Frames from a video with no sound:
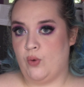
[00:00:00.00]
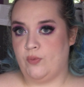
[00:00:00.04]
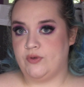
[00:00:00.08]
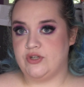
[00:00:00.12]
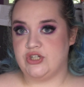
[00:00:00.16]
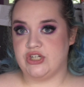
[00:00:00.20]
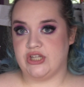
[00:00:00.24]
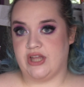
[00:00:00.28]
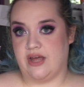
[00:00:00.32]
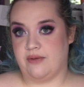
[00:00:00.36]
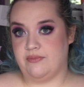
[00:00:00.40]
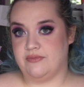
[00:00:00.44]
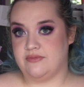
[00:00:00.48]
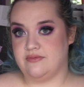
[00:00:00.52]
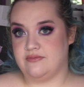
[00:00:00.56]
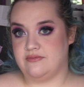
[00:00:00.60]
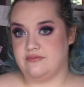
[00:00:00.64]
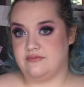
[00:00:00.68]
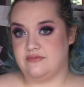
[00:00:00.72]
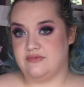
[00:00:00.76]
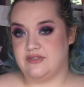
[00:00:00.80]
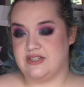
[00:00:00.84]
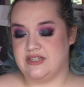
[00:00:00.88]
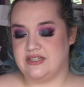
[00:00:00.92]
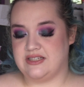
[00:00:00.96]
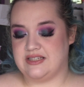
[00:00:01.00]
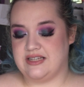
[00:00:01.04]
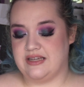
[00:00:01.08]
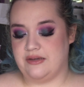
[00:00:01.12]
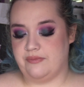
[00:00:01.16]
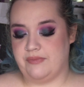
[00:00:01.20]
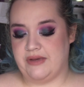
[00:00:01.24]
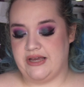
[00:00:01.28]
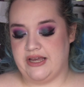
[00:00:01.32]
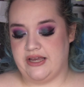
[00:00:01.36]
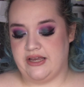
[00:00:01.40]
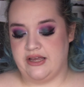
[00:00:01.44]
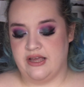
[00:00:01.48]
Would you like to see
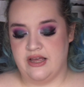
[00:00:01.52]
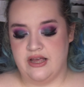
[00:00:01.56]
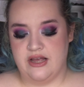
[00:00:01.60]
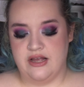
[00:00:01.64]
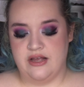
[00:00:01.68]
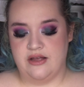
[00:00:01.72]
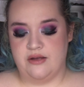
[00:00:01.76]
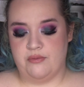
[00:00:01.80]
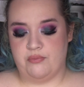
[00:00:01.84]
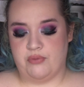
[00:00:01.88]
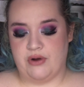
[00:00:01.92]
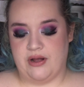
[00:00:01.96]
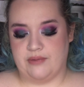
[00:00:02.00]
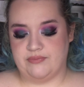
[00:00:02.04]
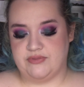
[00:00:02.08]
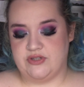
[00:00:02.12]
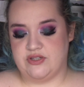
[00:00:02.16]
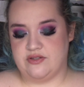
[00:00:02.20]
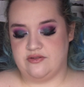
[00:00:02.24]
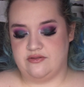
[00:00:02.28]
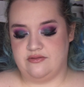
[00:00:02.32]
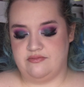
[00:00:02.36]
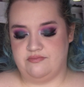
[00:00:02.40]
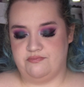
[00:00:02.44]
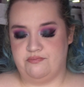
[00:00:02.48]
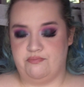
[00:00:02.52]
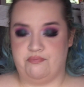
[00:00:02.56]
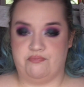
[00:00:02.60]
me perhaps